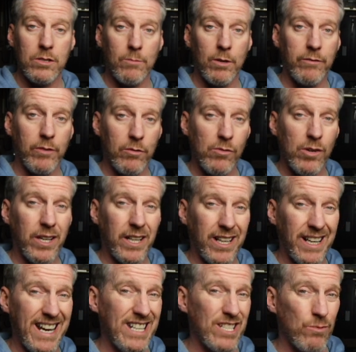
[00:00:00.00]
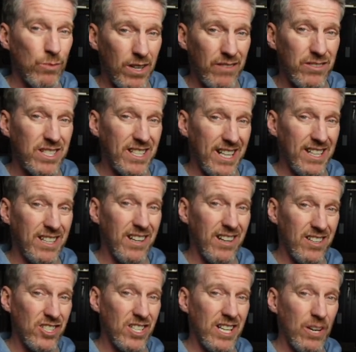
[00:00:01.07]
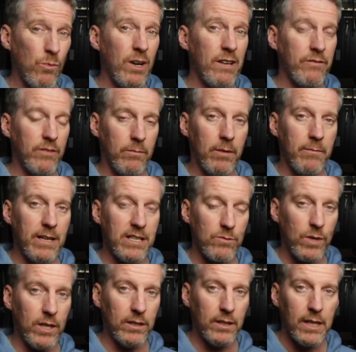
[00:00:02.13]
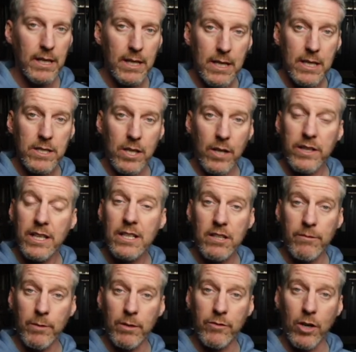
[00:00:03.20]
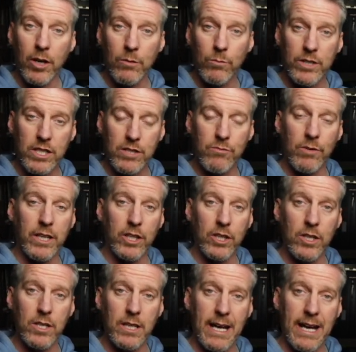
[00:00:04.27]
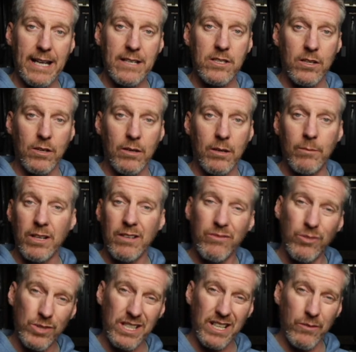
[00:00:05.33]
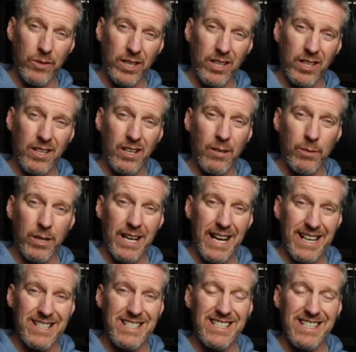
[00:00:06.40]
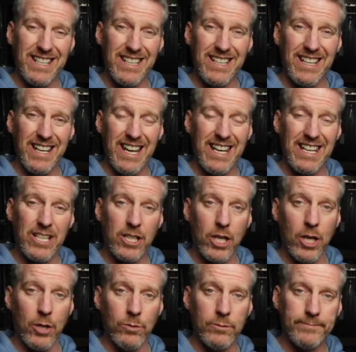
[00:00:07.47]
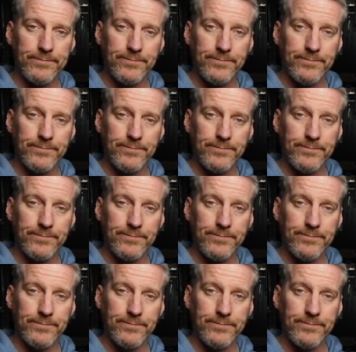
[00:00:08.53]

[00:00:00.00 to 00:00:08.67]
some off-road riding, hence why I've stayed largely away from them as well. So things have moved on, which is really good, and so I'm looking forward to giving the Garmin XT a go.